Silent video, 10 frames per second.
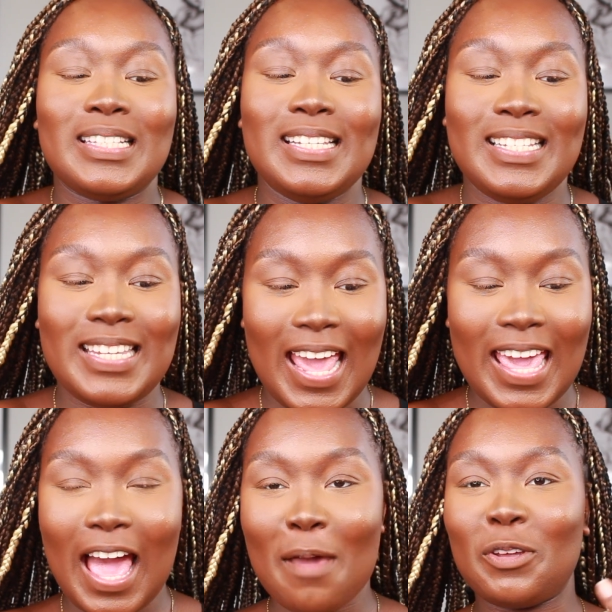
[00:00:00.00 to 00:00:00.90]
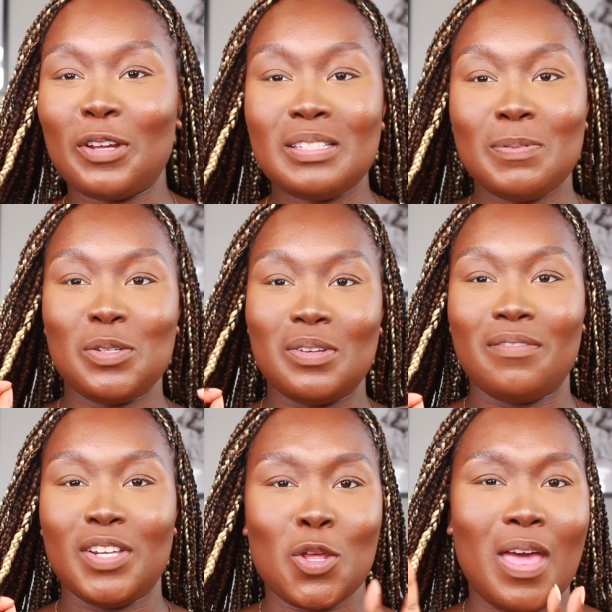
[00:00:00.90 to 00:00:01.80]
Today I'm going to be doing a
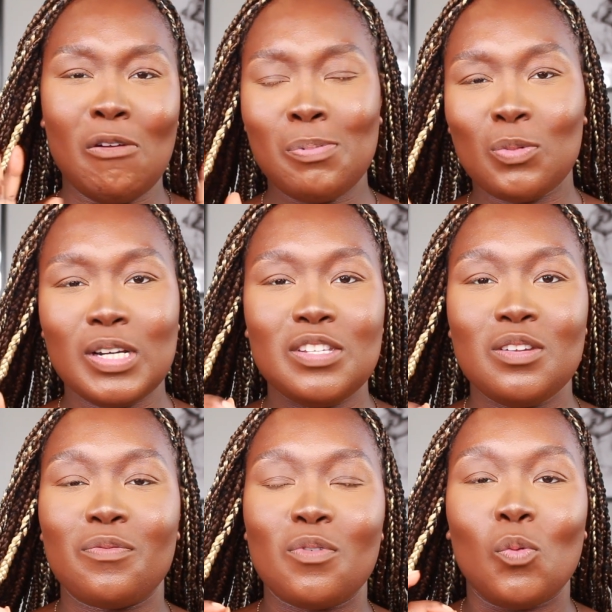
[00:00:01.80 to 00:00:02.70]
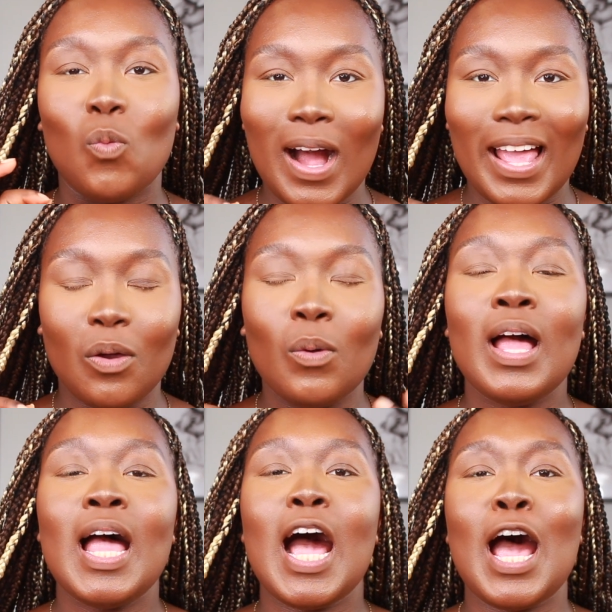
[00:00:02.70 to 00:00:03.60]
video that I've been wanting to do for a while.
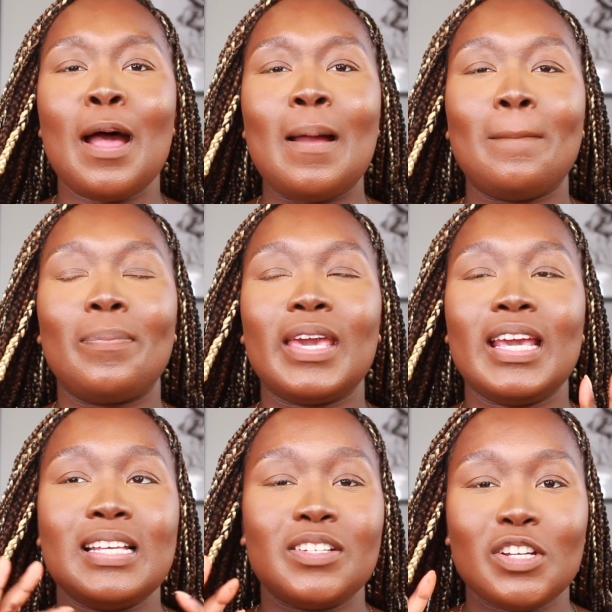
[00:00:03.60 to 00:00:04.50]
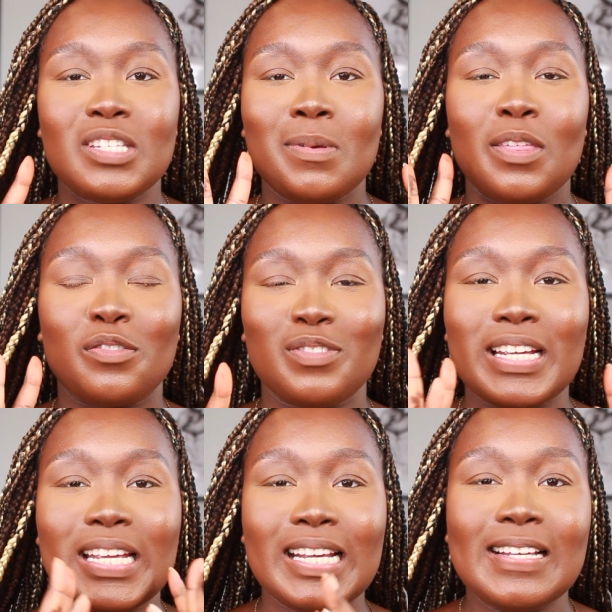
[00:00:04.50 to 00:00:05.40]
It is going to be 3
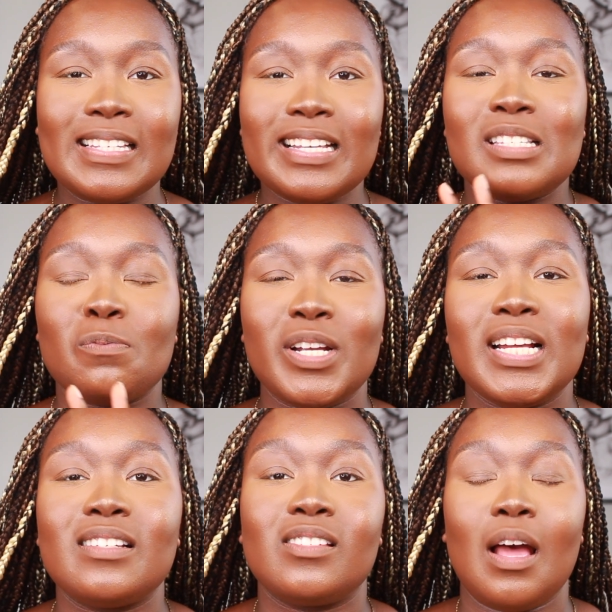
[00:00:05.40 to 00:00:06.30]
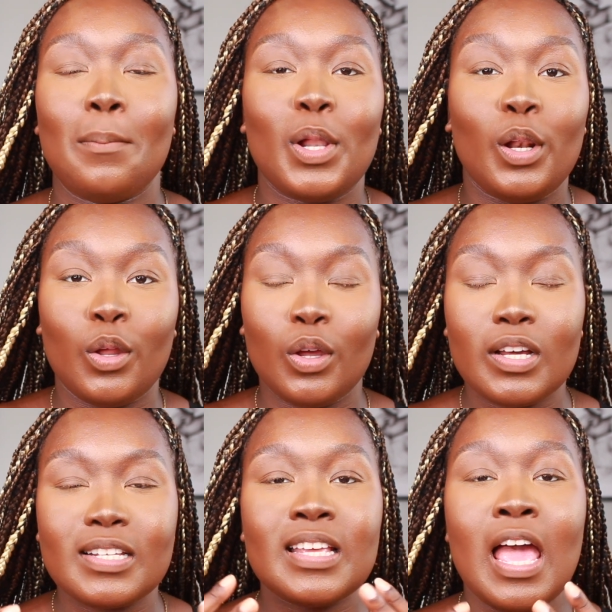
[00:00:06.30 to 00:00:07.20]
easy spring summer
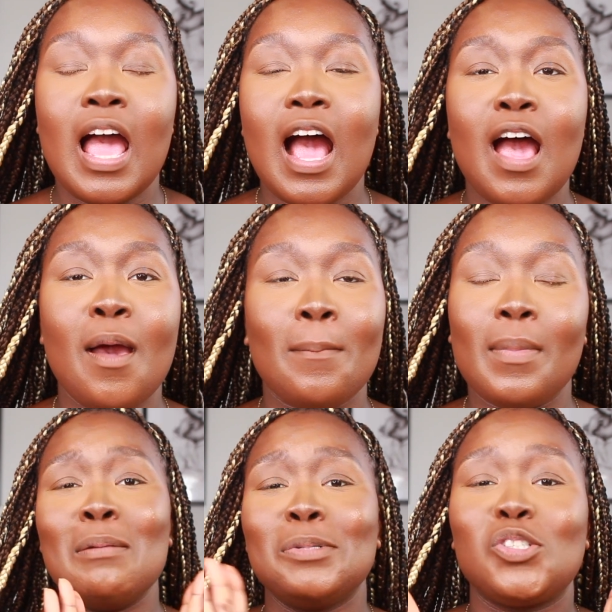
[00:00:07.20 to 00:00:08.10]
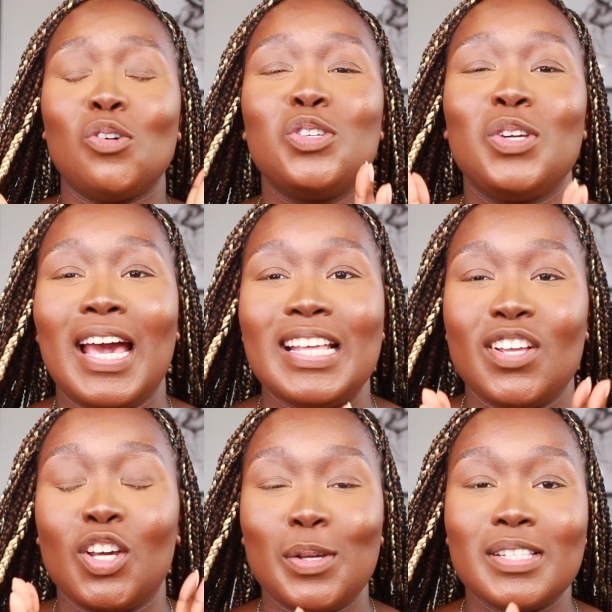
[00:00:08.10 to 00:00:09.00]
looks. I'm sure you guys
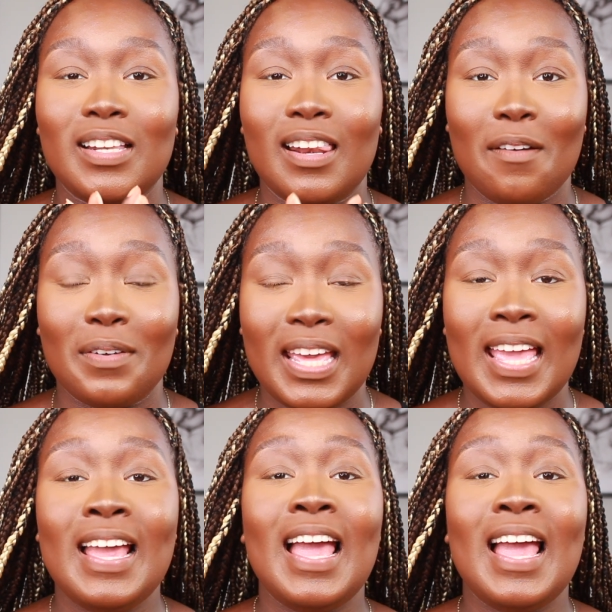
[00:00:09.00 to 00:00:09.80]
are going to love it,